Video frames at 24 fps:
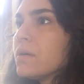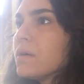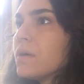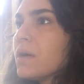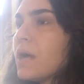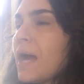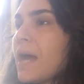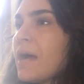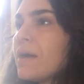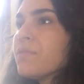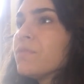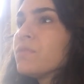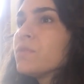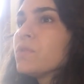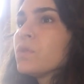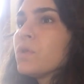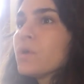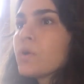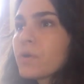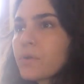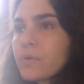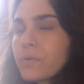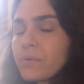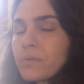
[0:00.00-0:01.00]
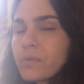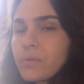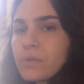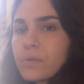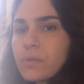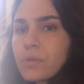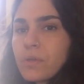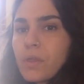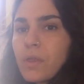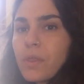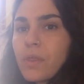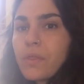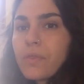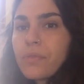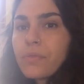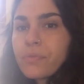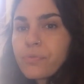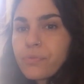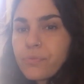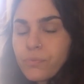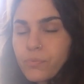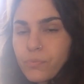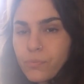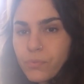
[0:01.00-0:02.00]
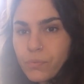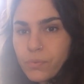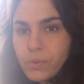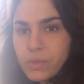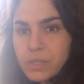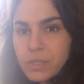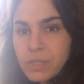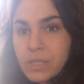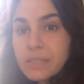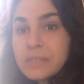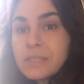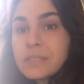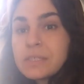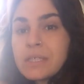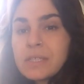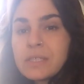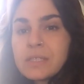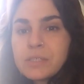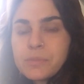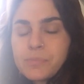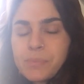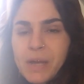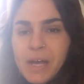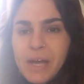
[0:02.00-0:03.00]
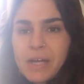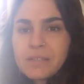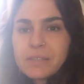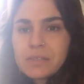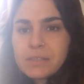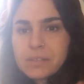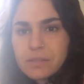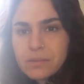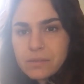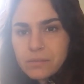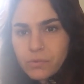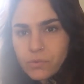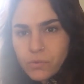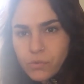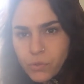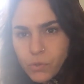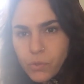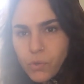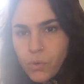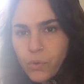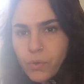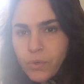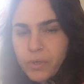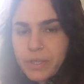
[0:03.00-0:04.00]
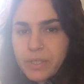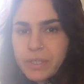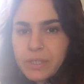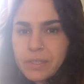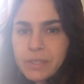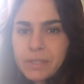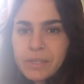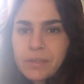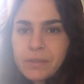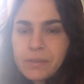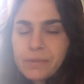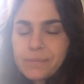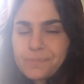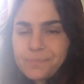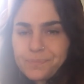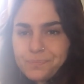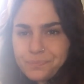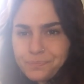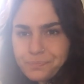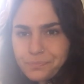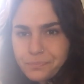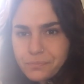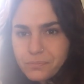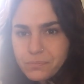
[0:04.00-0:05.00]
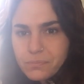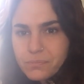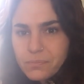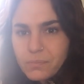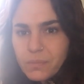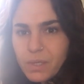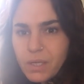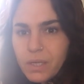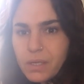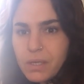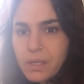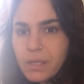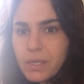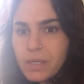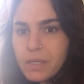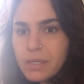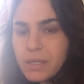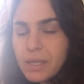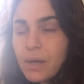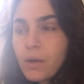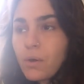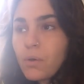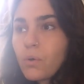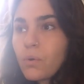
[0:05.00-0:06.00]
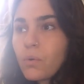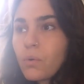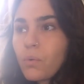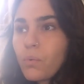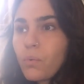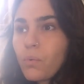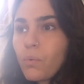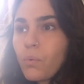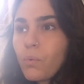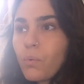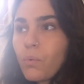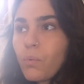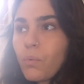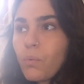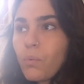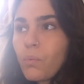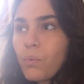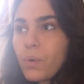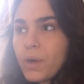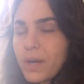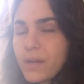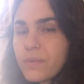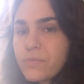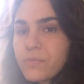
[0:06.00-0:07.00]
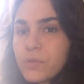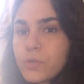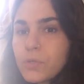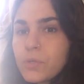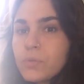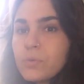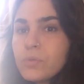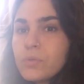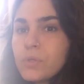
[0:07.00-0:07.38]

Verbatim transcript: have learned, let's say this past Gregorian year, that whatever you